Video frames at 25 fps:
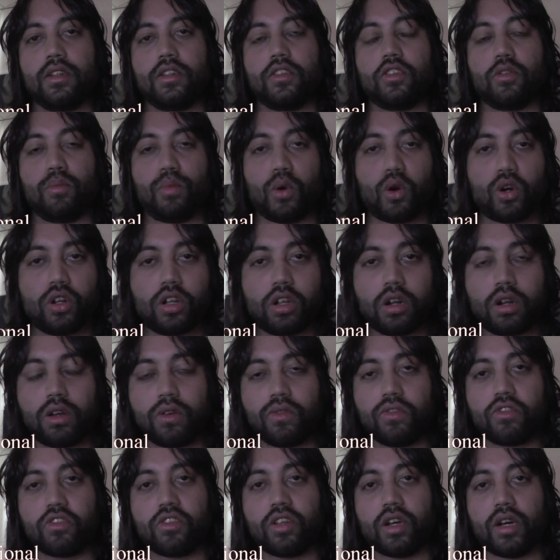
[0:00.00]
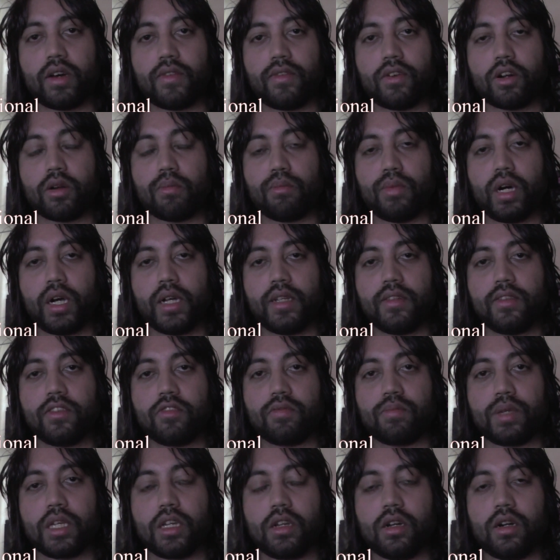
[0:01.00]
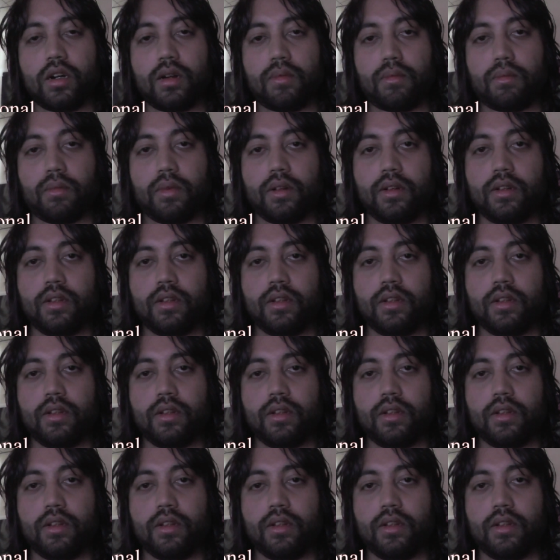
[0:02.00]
the more closed off our minds become.